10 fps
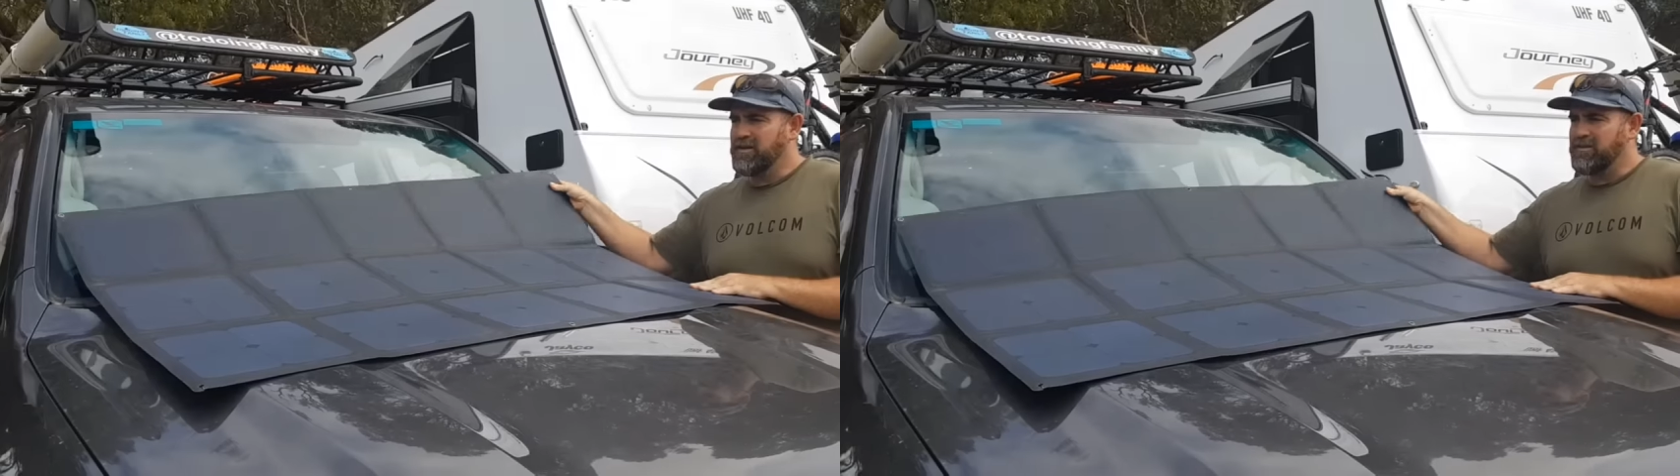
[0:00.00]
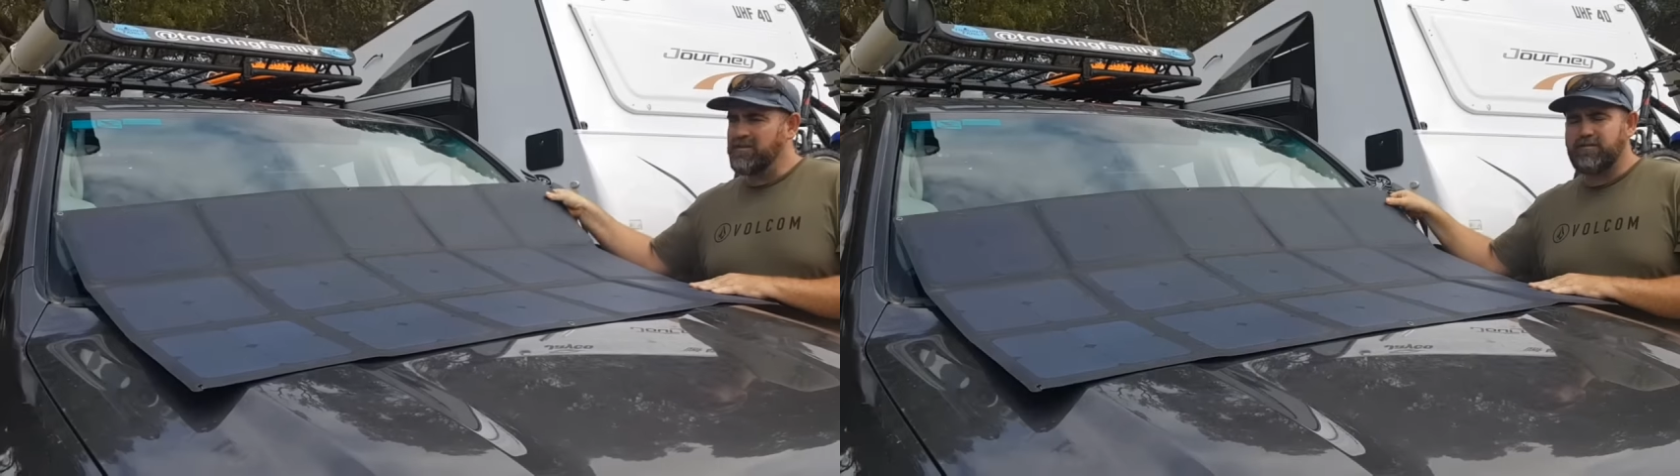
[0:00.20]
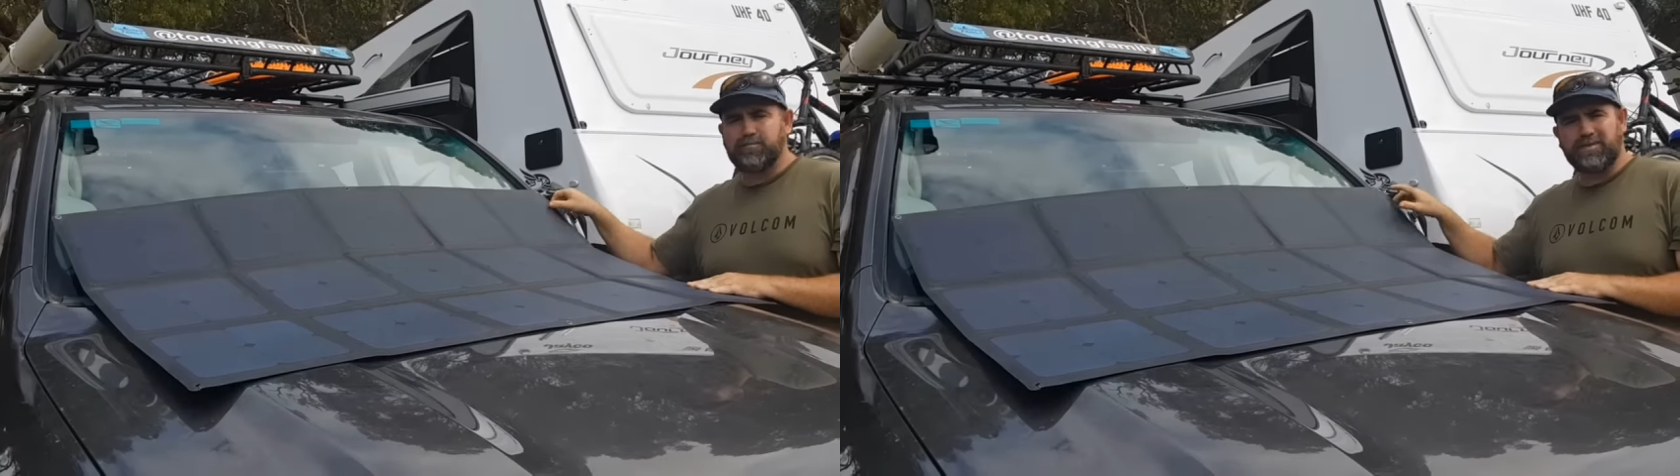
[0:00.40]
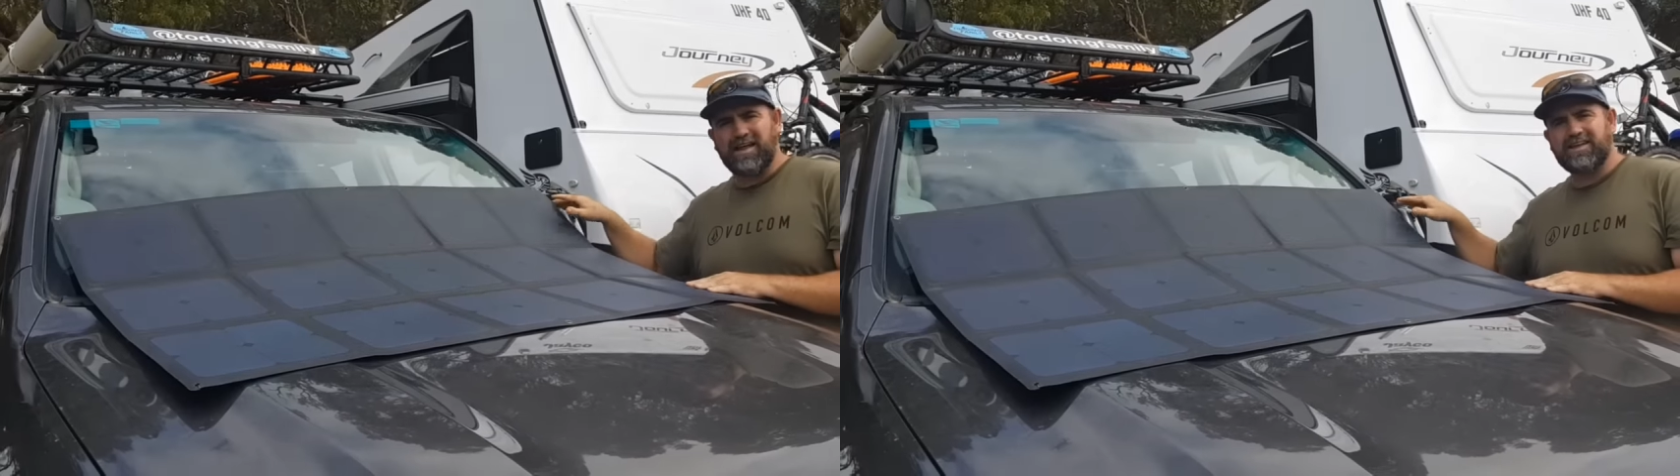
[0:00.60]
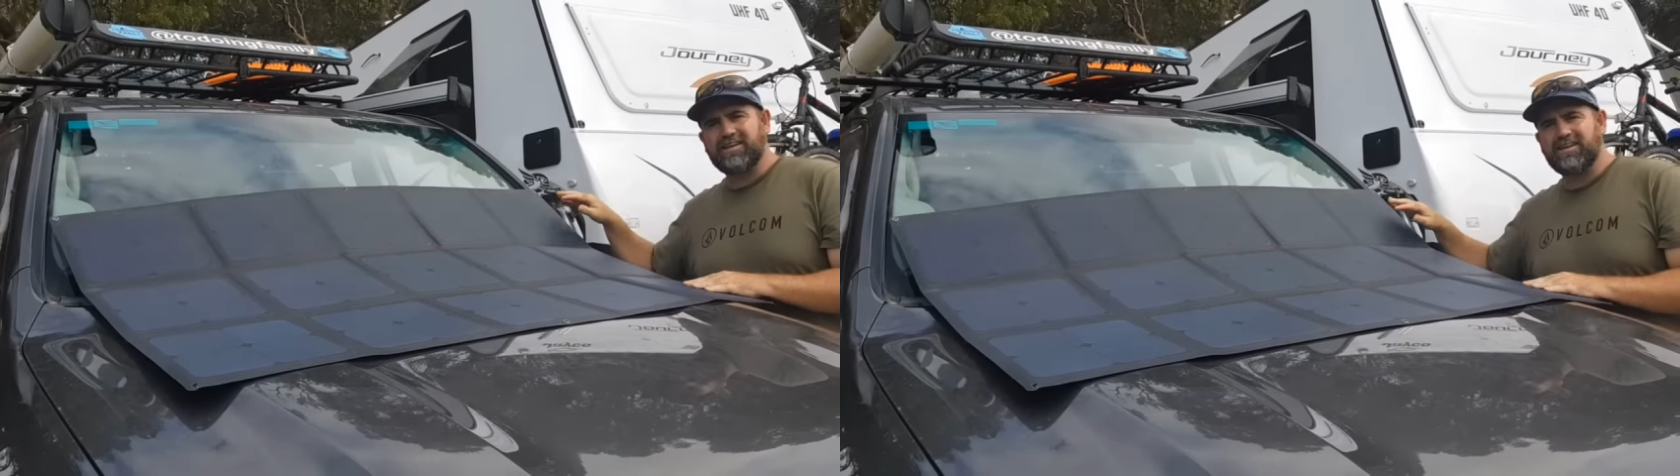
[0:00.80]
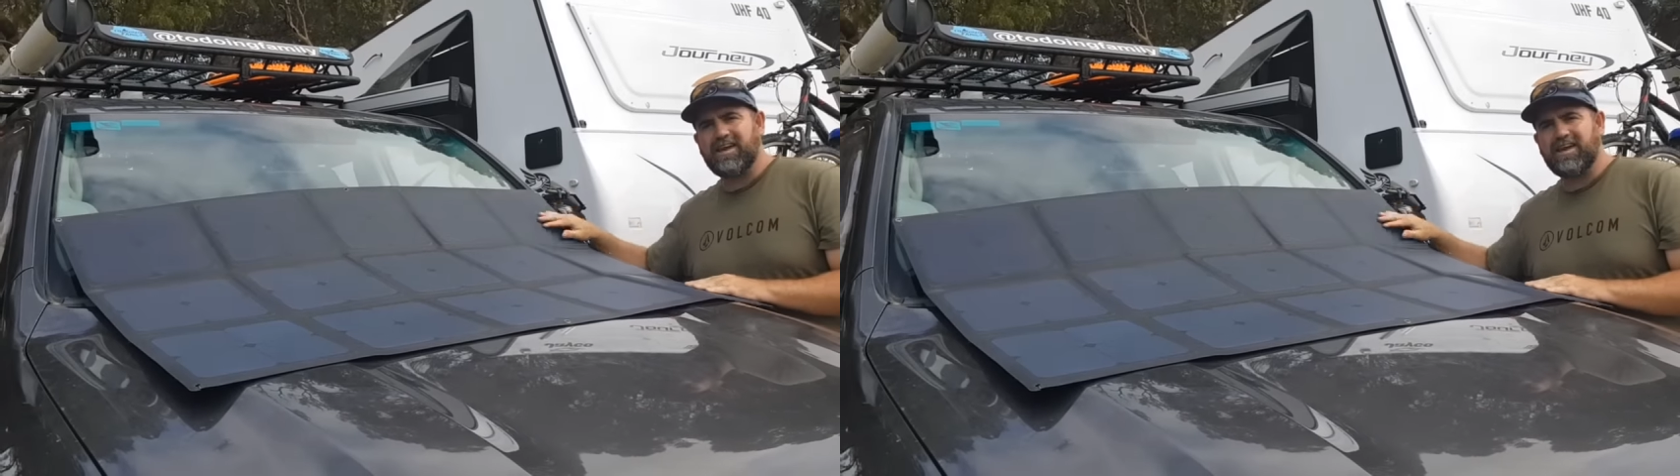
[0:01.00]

This blanket